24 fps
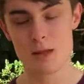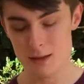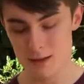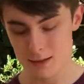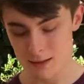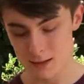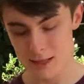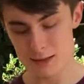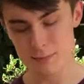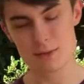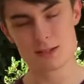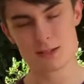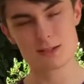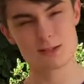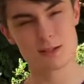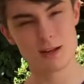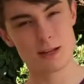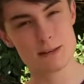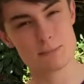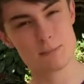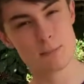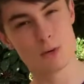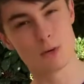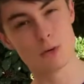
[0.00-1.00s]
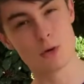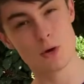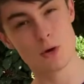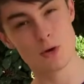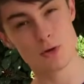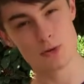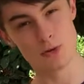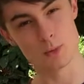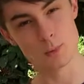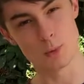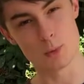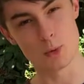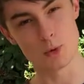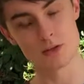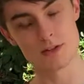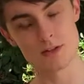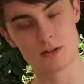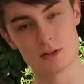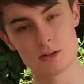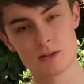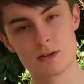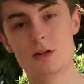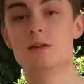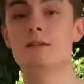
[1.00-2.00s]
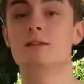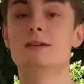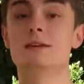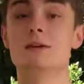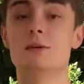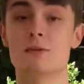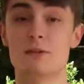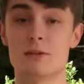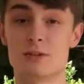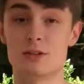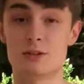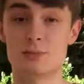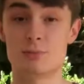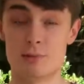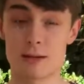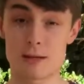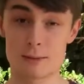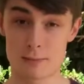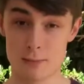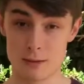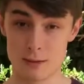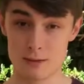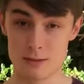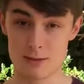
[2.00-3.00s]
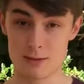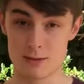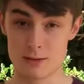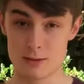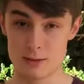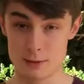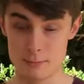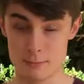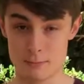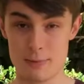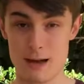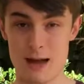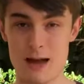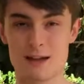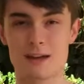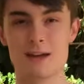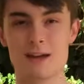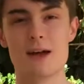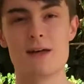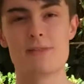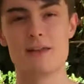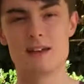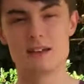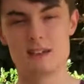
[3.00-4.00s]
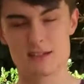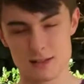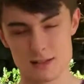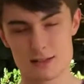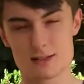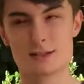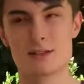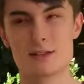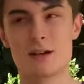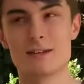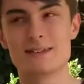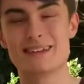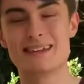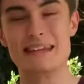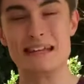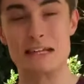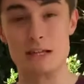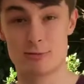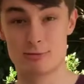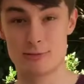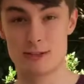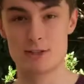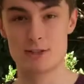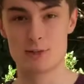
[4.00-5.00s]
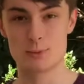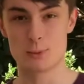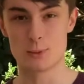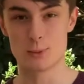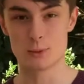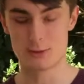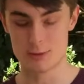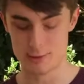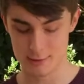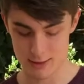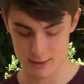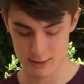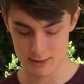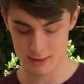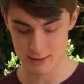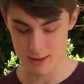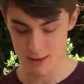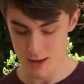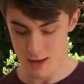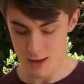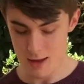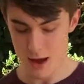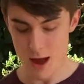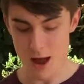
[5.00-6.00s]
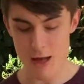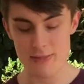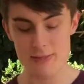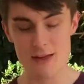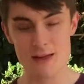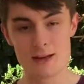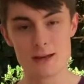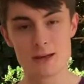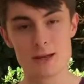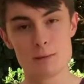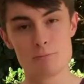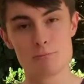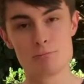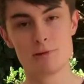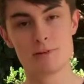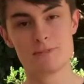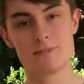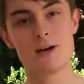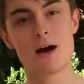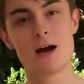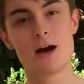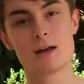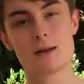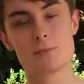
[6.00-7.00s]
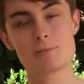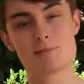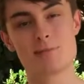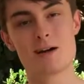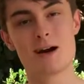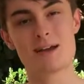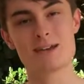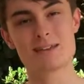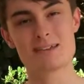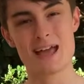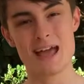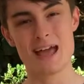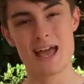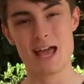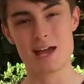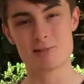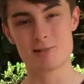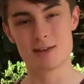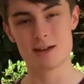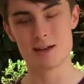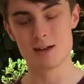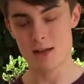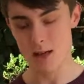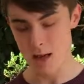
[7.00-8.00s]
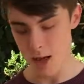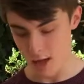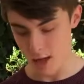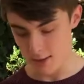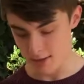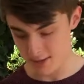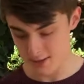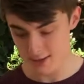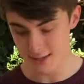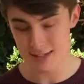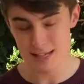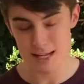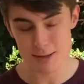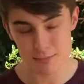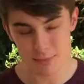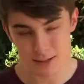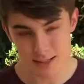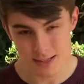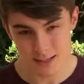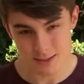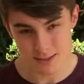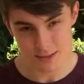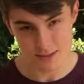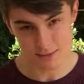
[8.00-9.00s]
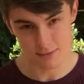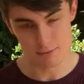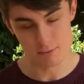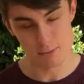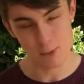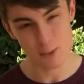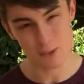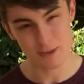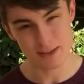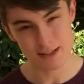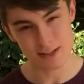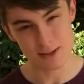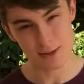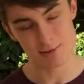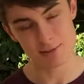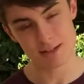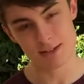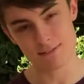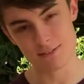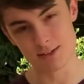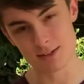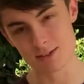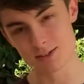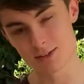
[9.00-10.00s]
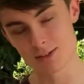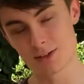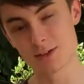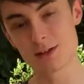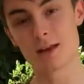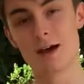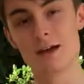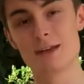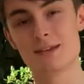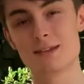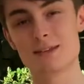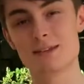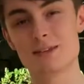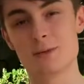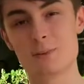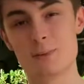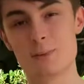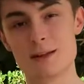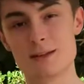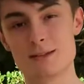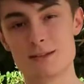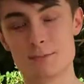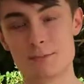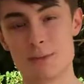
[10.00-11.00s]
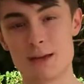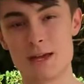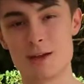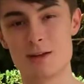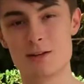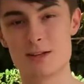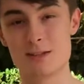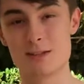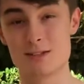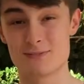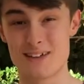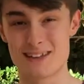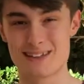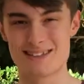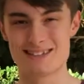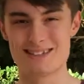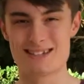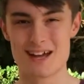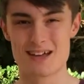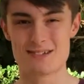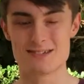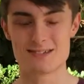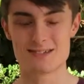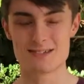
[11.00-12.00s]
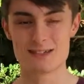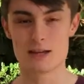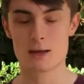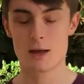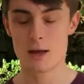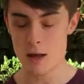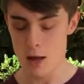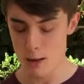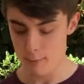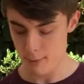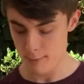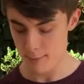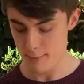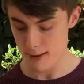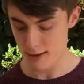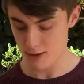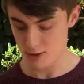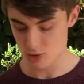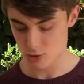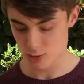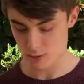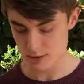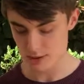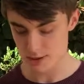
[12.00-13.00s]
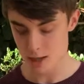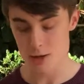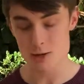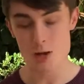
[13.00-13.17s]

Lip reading: keep it slightly more underwatered until the spring months come back, and then start to increase watering, and then provide a bright area. A snippet of morning or evening sunlight in the winter period is fantastic, but make sure you don't